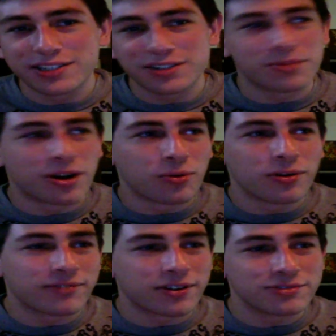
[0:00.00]
Modern
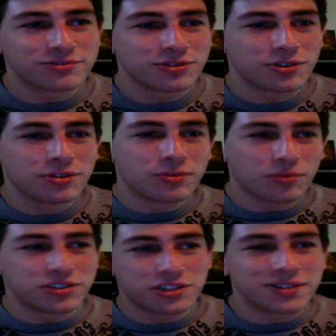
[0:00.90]
Warfare's
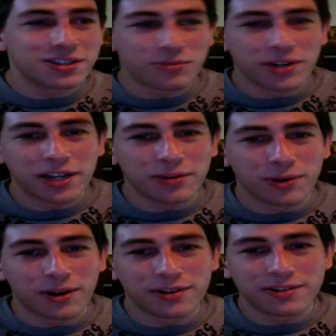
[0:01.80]
1, 2, and 3
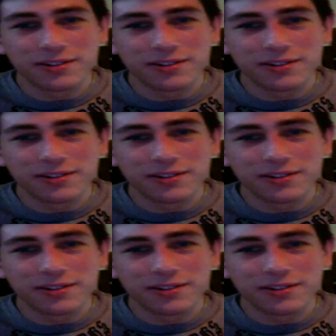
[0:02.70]
are